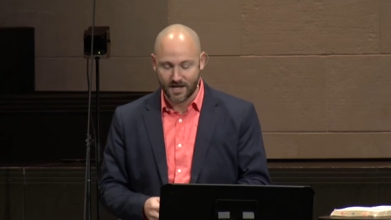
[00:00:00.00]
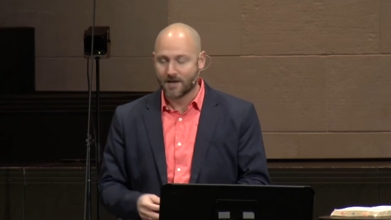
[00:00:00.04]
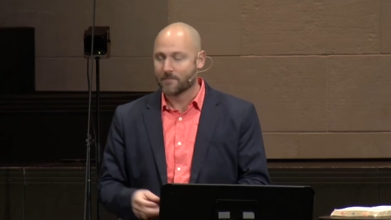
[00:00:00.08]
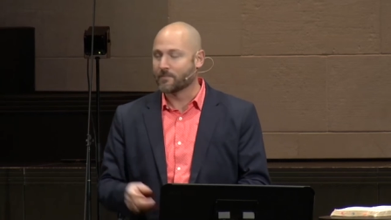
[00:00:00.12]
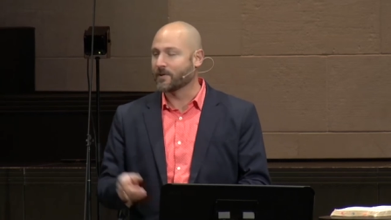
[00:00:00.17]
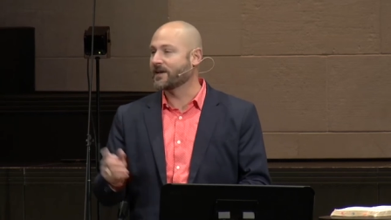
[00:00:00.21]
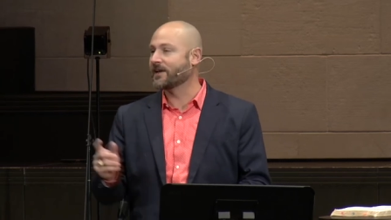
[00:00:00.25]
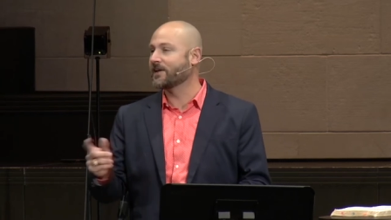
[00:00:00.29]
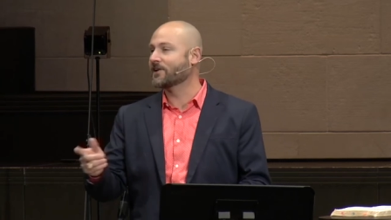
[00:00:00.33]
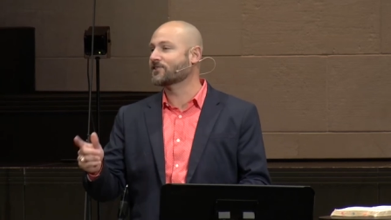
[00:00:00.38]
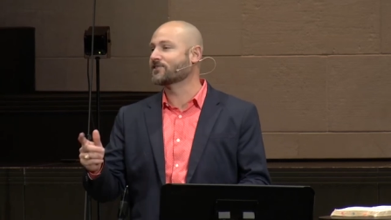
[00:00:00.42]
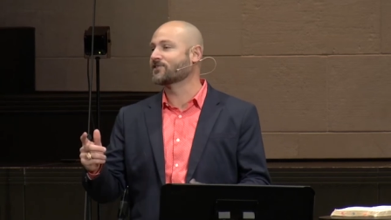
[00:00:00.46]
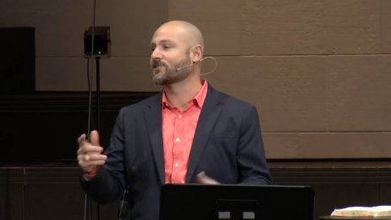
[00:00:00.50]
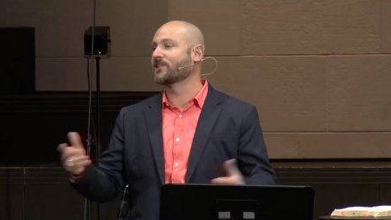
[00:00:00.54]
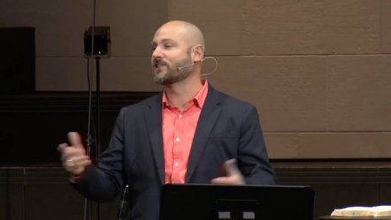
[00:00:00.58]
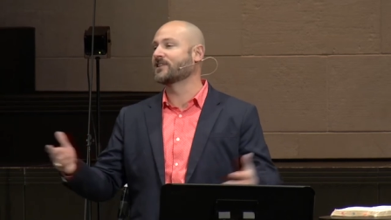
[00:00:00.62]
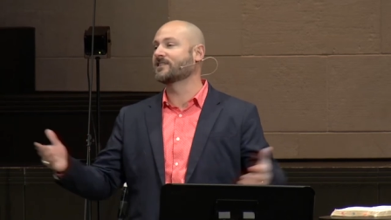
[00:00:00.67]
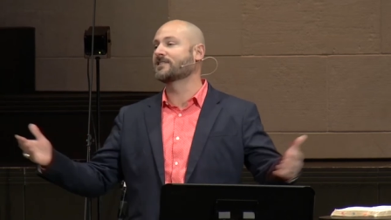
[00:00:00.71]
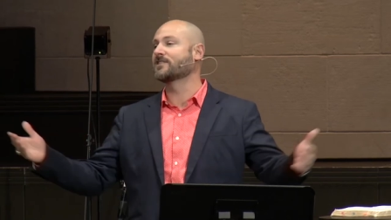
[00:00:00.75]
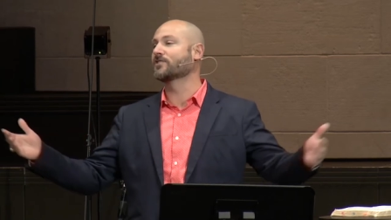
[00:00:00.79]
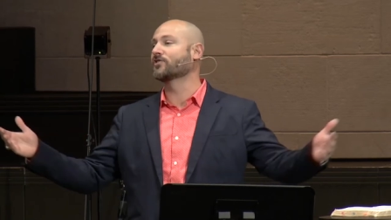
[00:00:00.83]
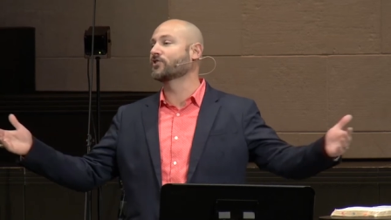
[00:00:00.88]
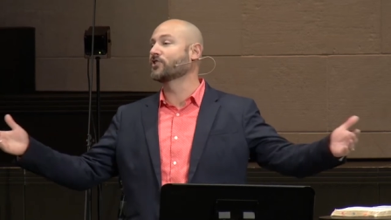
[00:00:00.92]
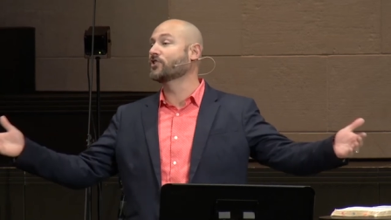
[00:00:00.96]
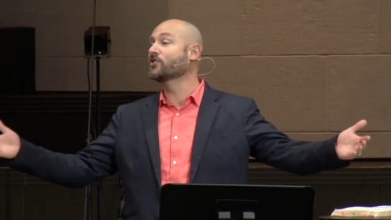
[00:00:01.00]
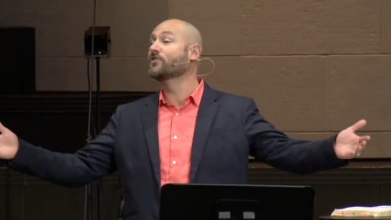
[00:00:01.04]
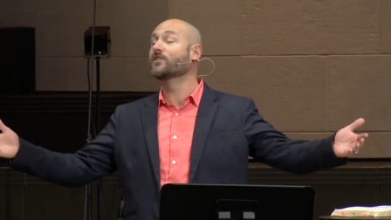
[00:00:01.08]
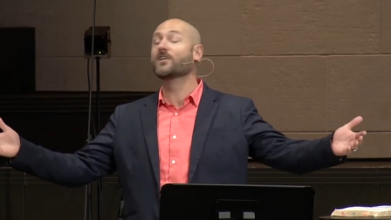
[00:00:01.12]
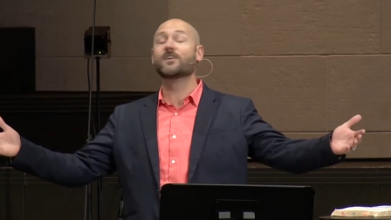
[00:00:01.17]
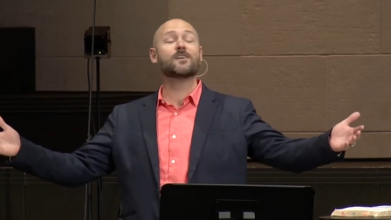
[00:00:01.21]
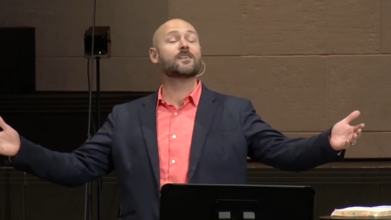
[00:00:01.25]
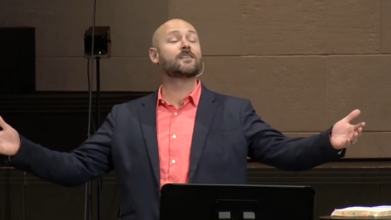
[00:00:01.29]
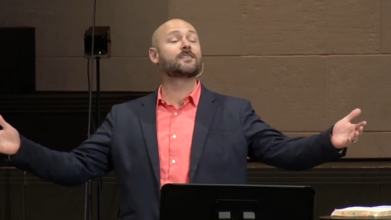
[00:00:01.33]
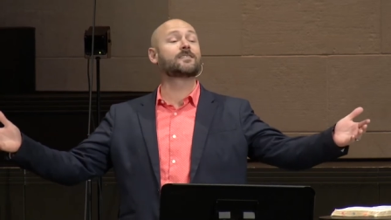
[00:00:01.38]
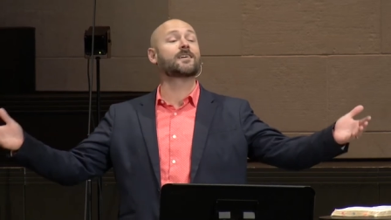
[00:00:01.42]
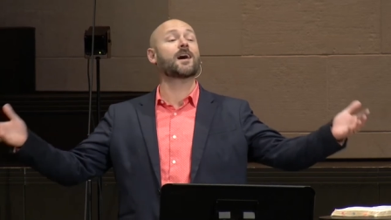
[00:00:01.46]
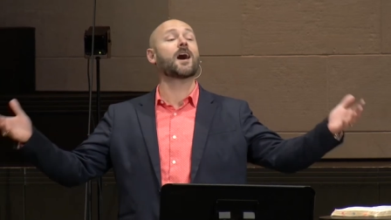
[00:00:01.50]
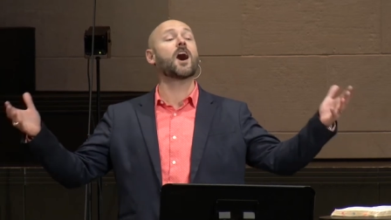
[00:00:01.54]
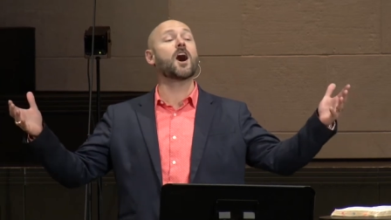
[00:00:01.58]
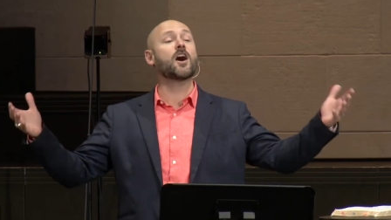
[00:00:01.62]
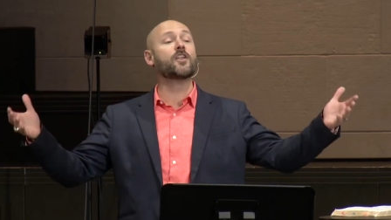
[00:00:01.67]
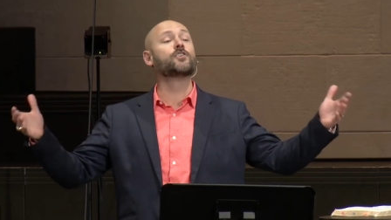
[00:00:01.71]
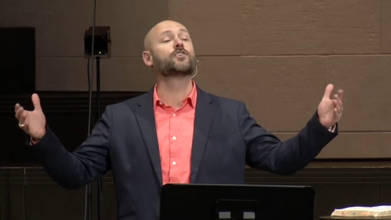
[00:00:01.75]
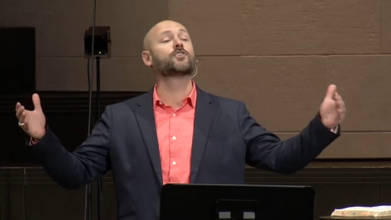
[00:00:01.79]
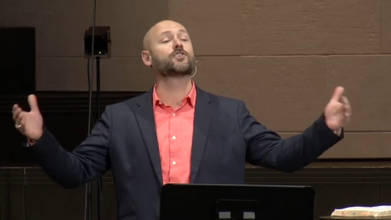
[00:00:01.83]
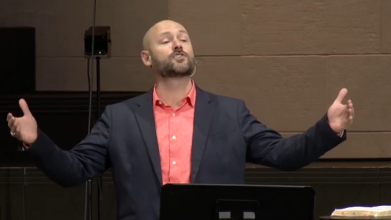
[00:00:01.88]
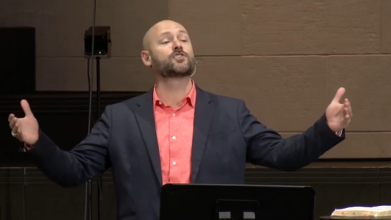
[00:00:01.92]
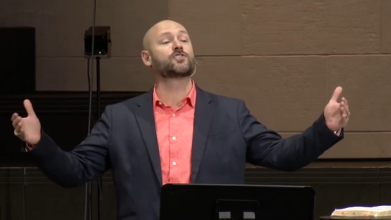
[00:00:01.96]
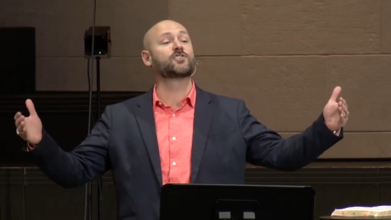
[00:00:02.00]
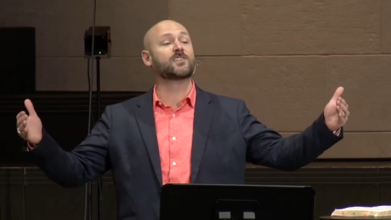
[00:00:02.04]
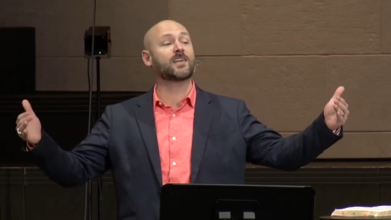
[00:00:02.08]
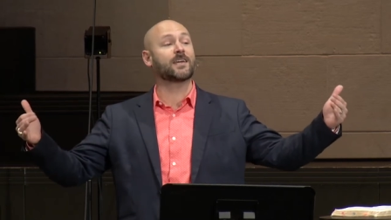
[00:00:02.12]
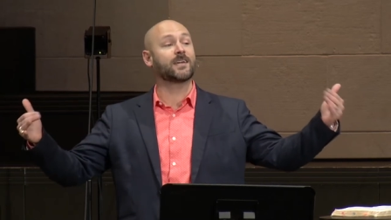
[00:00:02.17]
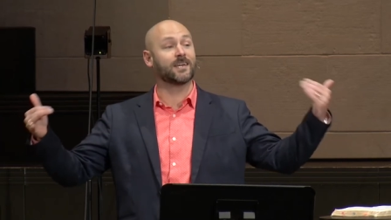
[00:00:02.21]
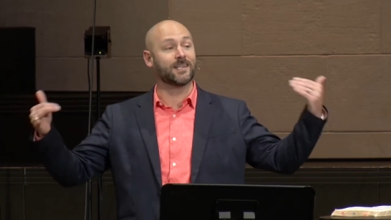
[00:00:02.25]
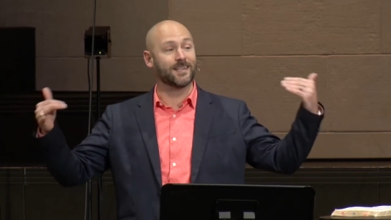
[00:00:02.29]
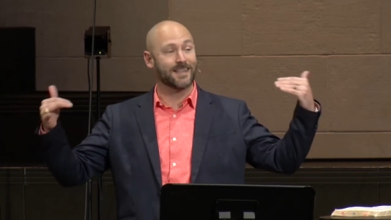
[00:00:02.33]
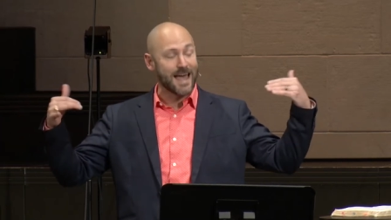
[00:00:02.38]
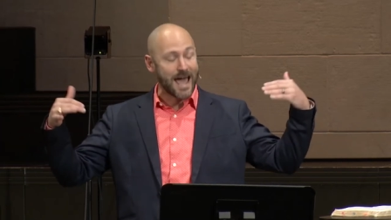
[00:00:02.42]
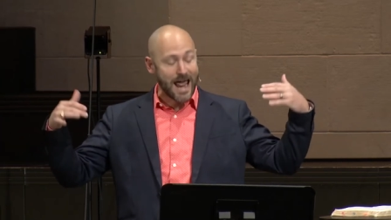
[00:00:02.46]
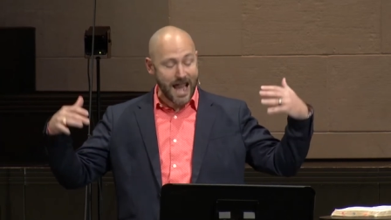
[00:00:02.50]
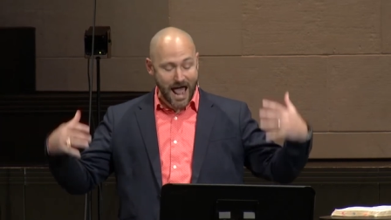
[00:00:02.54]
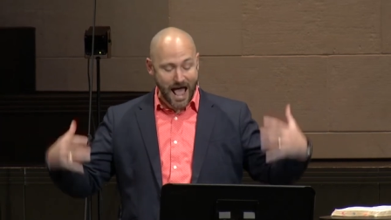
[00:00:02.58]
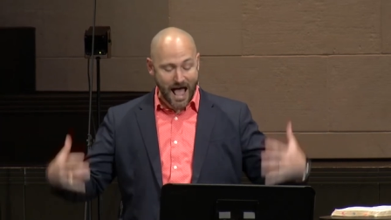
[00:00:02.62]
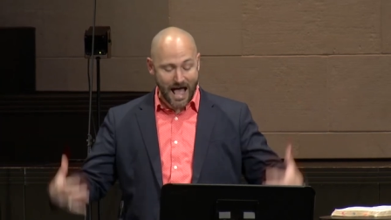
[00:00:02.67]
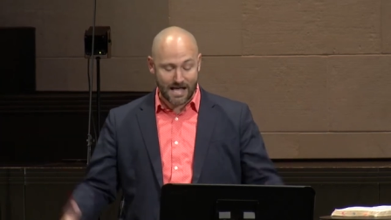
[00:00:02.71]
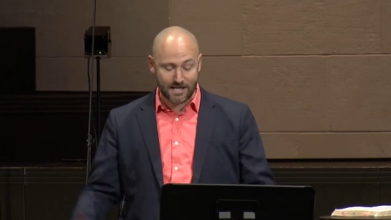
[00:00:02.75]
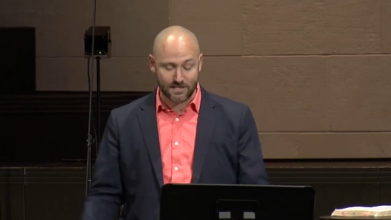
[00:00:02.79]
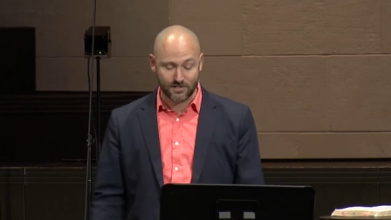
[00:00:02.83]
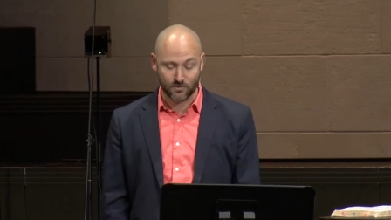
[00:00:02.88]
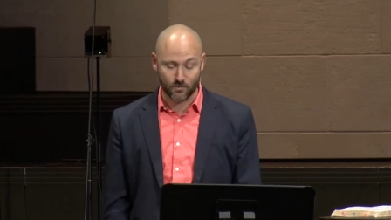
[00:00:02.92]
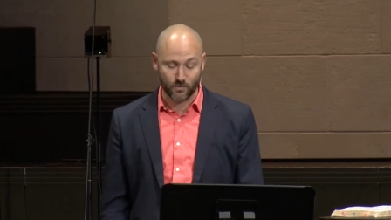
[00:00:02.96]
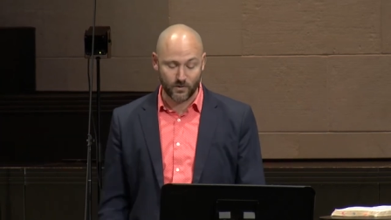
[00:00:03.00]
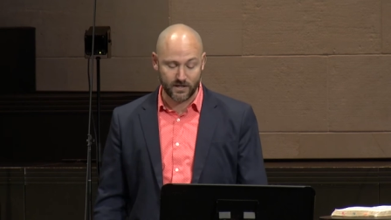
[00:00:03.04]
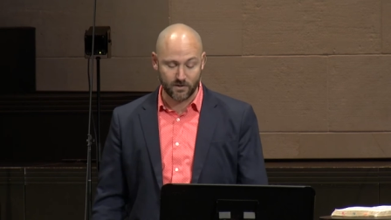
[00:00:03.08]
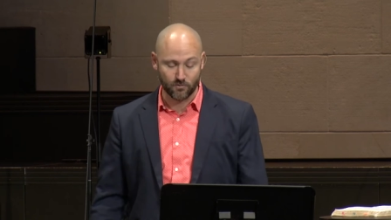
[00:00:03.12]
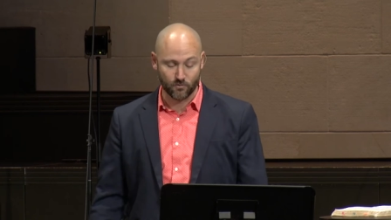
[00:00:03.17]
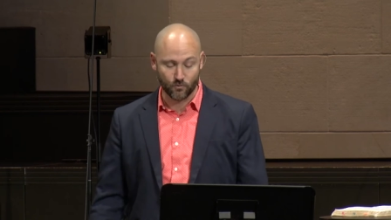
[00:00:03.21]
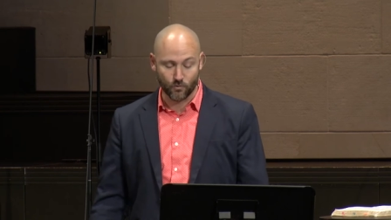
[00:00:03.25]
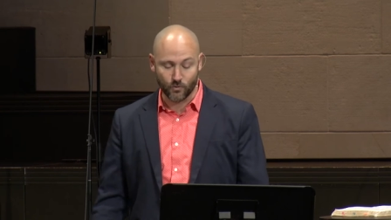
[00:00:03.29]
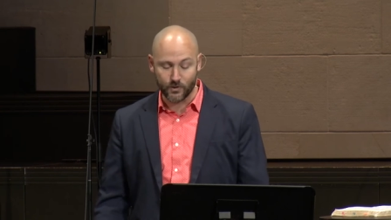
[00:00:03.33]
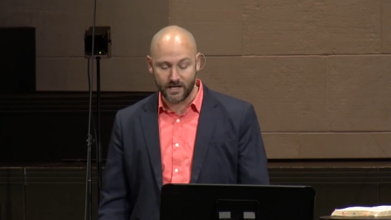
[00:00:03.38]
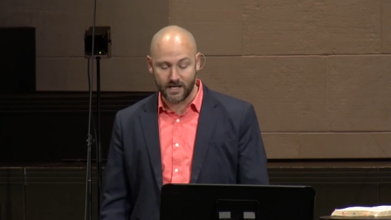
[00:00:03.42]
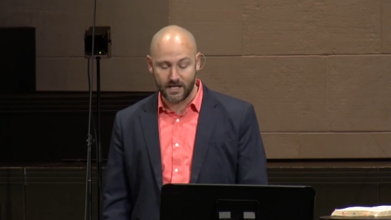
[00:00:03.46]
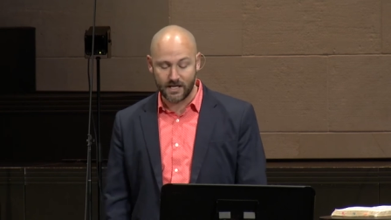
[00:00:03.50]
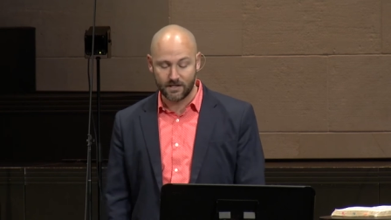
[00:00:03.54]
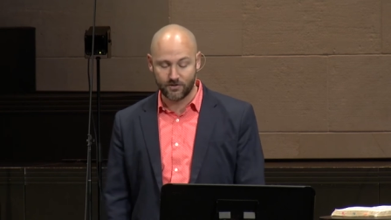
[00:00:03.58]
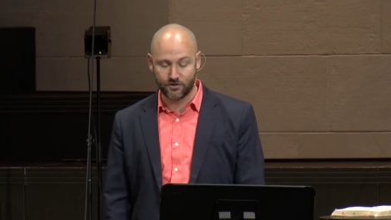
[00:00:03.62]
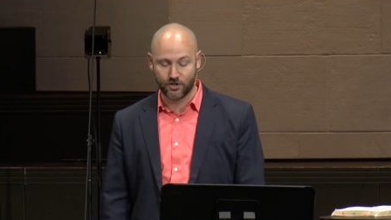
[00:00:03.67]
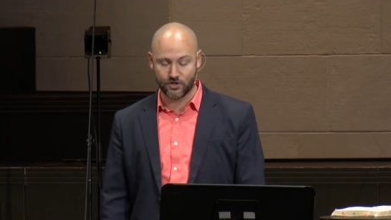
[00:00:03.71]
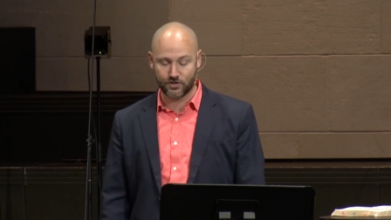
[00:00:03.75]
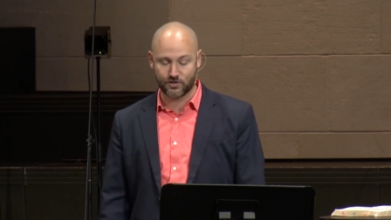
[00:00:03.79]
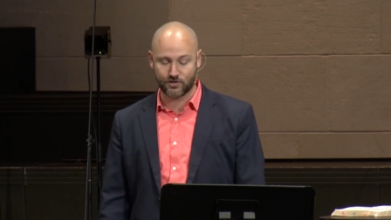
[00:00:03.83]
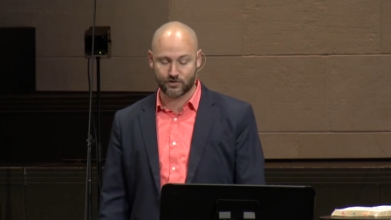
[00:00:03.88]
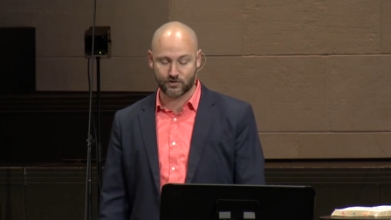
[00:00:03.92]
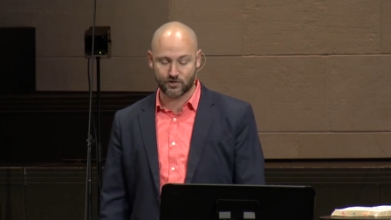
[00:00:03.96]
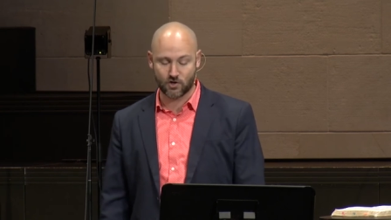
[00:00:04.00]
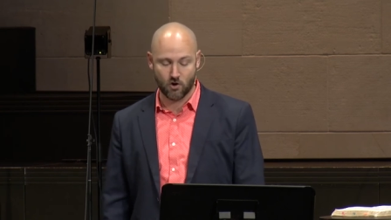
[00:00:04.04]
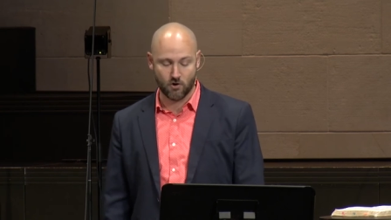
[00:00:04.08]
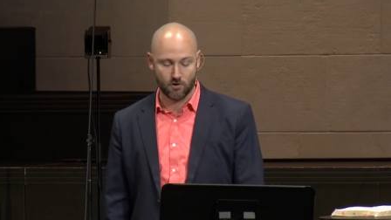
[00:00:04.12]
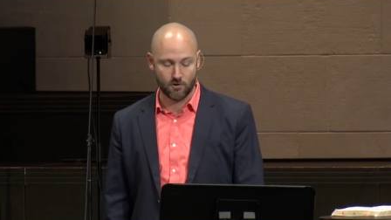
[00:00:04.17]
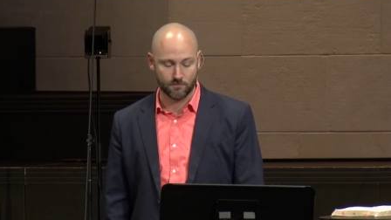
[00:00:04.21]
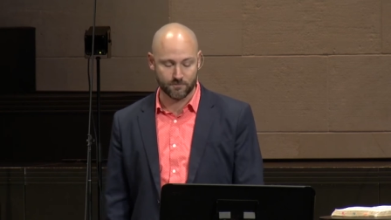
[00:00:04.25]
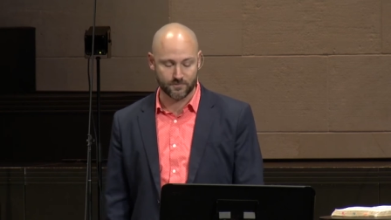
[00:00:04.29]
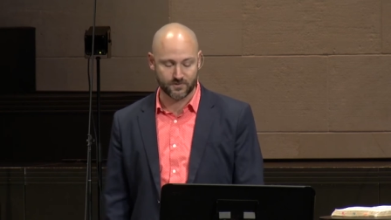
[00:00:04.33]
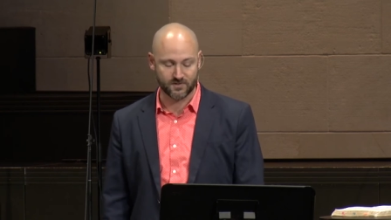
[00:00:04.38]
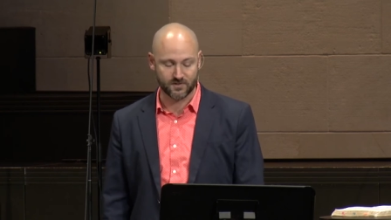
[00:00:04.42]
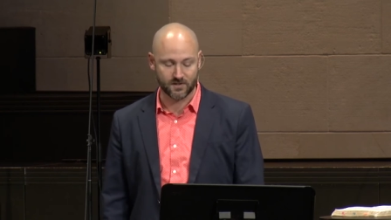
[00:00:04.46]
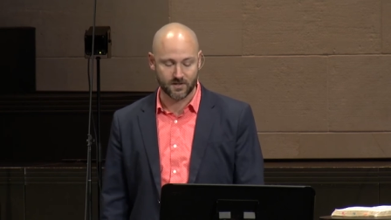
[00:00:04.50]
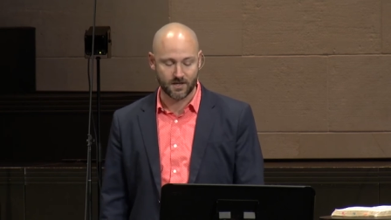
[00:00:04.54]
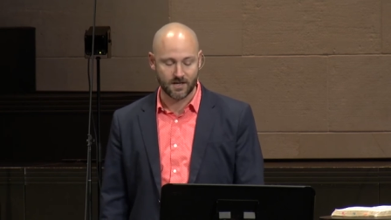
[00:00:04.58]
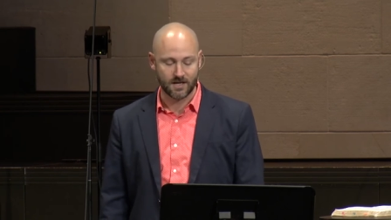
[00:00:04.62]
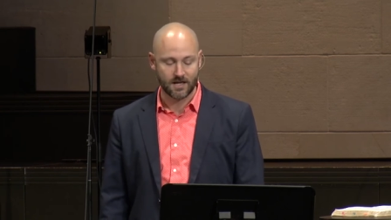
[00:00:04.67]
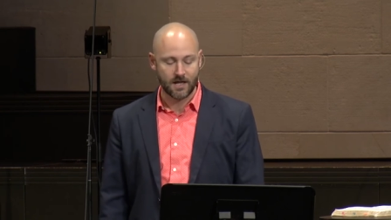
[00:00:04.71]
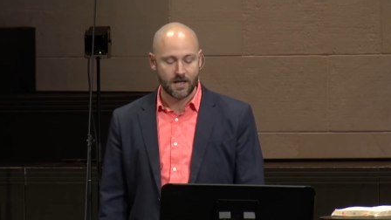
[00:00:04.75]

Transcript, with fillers: But here's the deal you need to understand that as we read the Psalms,